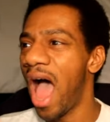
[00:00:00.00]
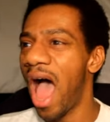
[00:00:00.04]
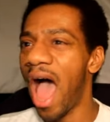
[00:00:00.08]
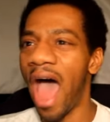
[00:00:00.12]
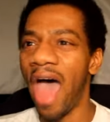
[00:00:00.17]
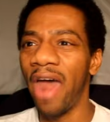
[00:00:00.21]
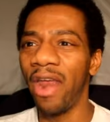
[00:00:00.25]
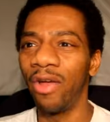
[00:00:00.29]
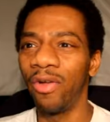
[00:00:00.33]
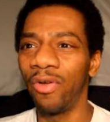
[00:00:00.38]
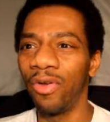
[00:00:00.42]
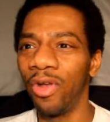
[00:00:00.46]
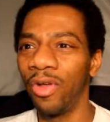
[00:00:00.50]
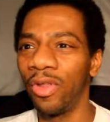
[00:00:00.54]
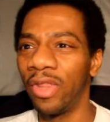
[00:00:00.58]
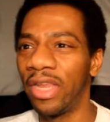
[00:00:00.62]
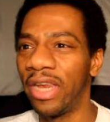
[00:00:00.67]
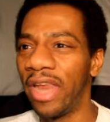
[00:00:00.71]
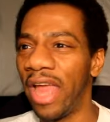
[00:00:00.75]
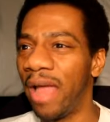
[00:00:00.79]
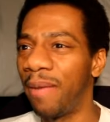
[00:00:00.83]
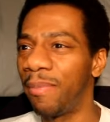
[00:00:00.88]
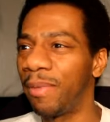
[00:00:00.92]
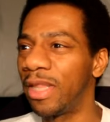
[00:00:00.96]
I don't know the
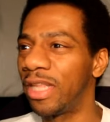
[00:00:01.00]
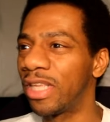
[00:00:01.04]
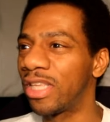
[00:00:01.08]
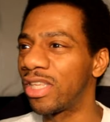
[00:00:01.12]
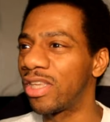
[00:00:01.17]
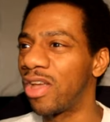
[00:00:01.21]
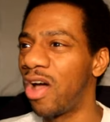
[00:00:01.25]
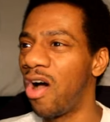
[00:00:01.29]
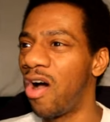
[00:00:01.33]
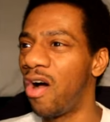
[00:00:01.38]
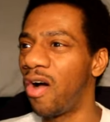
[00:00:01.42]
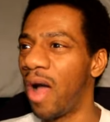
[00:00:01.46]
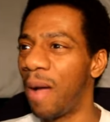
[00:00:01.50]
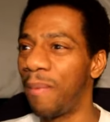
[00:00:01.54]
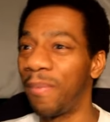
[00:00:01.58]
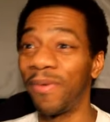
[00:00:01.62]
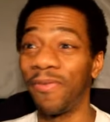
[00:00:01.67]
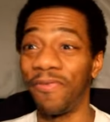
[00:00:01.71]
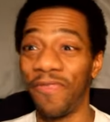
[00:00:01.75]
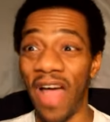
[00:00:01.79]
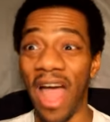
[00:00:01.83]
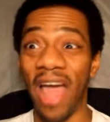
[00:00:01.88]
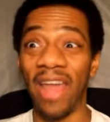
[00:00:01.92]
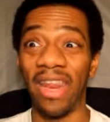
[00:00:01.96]
name of the song. I'm
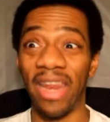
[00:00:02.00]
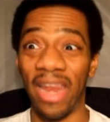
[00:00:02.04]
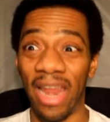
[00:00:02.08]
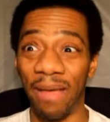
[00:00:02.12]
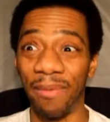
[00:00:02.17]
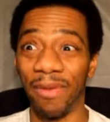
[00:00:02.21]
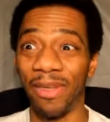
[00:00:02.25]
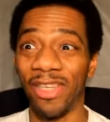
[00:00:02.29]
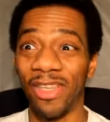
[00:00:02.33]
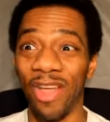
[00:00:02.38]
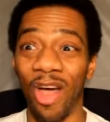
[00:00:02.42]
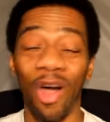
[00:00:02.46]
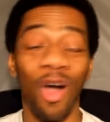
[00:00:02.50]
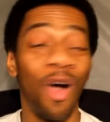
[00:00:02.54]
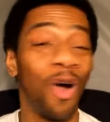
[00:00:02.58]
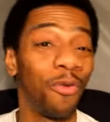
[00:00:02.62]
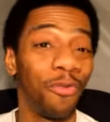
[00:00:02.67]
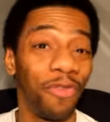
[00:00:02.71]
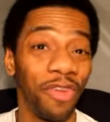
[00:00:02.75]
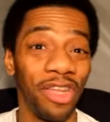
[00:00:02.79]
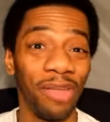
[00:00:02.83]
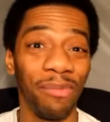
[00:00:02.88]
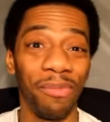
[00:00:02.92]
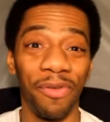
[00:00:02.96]
going to find the name of the song,
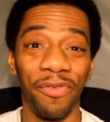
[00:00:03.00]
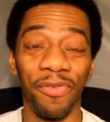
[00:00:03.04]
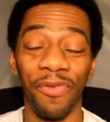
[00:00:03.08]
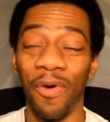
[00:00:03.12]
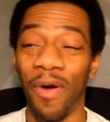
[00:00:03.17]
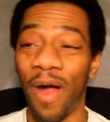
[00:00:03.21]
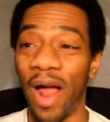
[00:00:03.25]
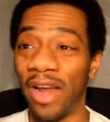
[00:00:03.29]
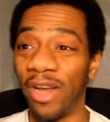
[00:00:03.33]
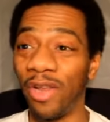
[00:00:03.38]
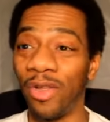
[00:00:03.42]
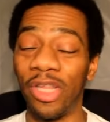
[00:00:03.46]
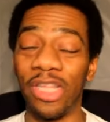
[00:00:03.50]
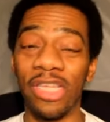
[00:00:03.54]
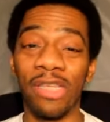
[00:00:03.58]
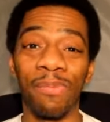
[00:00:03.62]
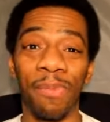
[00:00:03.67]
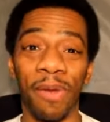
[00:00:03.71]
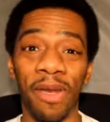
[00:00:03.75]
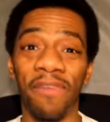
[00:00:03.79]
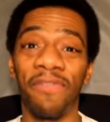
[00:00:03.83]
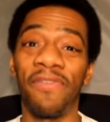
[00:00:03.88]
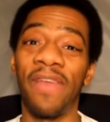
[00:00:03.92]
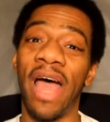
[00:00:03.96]
hopefully, before I do this.
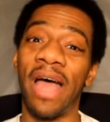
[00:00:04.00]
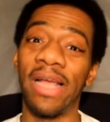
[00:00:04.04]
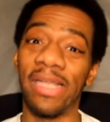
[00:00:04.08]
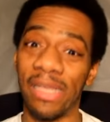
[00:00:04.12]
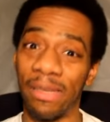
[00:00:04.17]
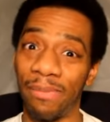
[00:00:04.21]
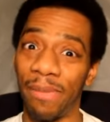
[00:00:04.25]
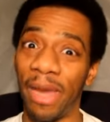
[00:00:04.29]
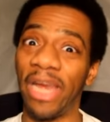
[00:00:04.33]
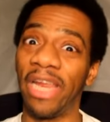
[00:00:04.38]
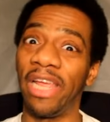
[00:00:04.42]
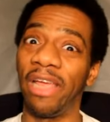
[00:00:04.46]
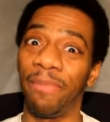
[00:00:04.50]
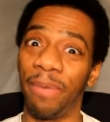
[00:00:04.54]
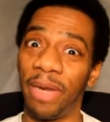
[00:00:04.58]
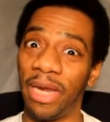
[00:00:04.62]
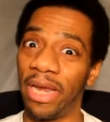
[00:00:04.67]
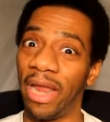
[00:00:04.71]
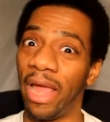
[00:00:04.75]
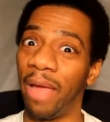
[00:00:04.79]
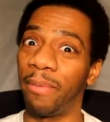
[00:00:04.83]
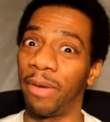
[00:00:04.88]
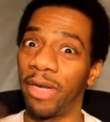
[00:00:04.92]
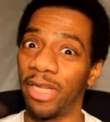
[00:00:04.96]
But if not, somebody give me
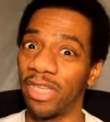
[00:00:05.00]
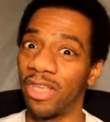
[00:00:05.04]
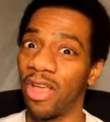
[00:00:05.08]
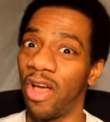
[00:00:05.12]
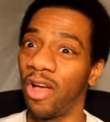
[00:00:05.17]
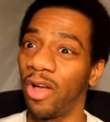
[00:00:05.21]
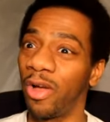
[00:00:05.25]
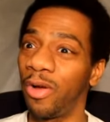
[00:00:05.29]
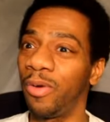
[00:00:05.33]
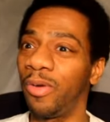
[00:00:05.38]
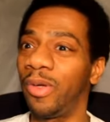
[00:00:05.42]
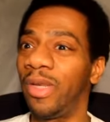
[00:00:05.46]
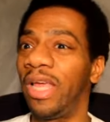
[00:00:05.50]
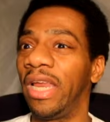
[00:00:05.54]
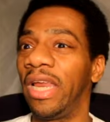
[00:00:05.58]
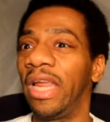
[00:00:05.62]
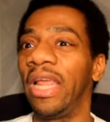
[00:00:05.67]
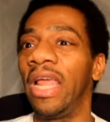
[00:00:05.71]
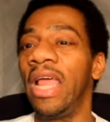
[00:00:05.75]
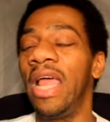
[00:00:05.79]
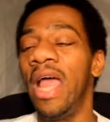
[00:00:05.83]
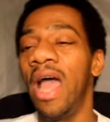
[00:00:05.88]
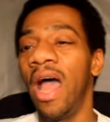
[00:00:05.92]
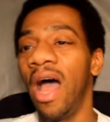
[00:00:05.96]
the name of the song and who did it